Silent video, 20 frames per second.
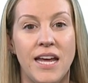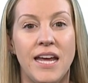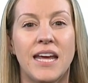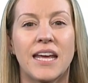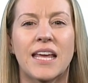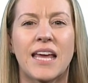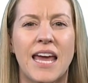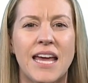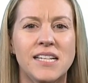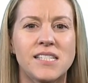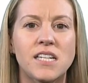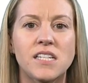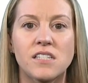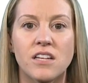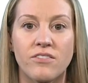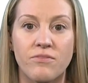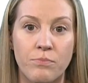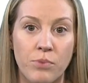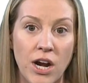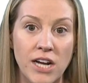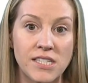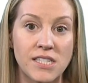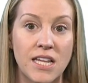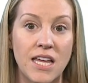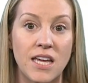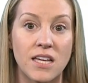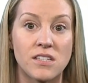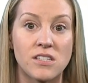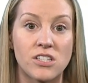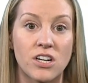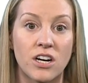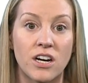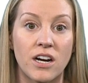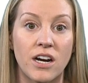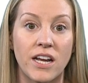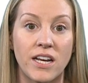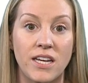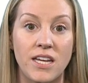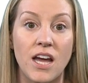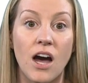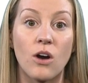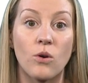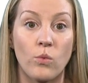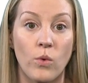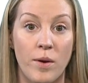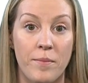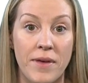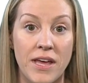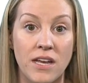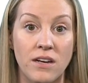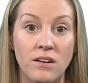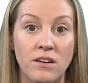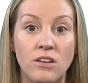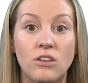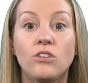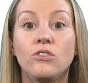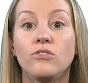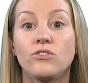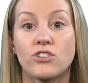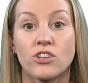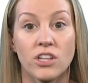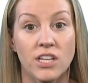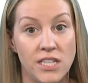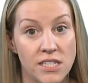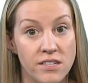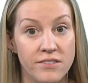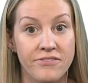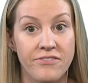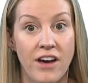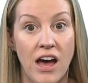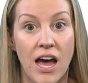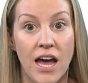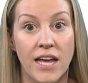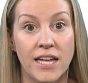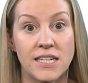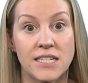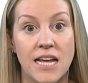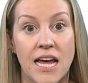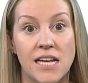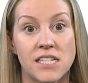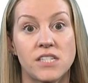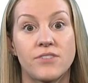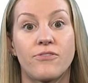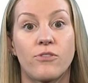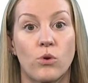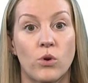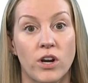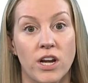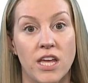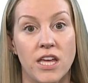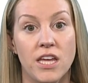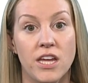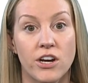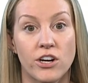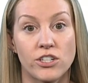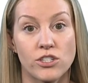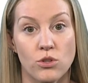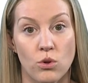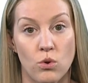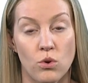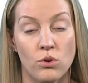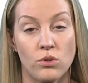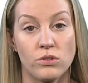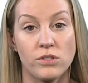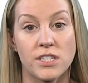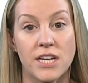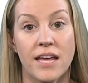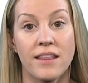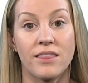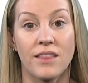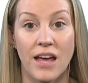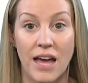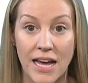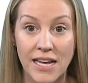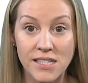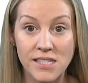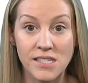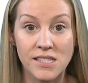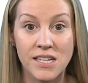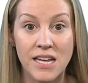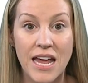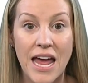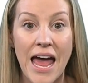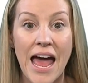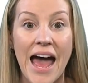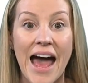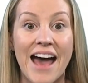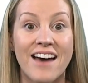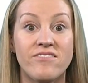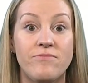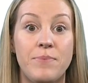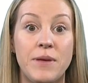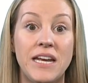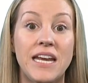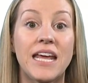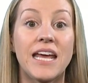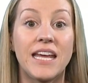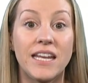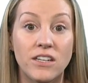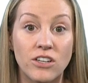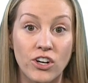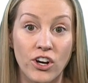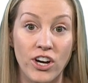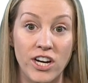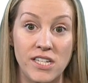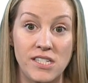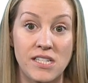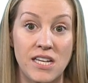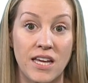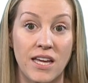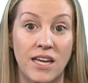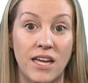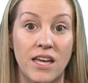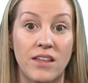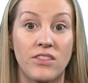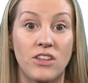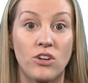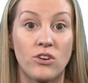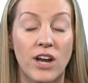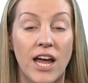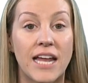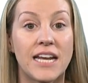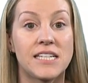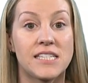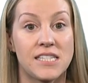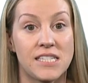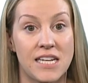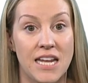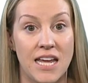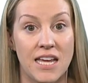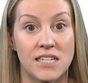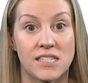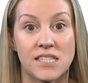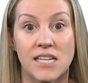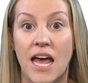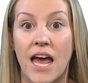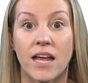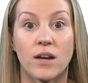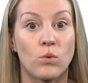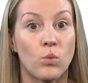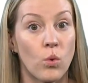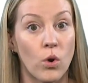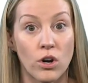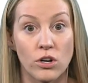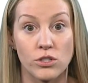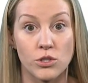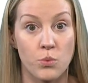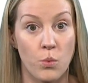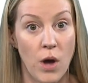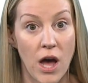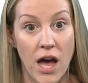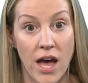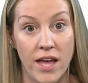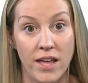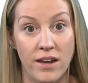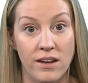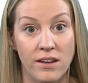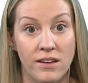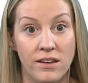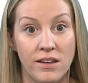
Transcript: Cases of breast cancer in young women, usually defined as 40 years old and less, have been increasing in the United States and worldwide.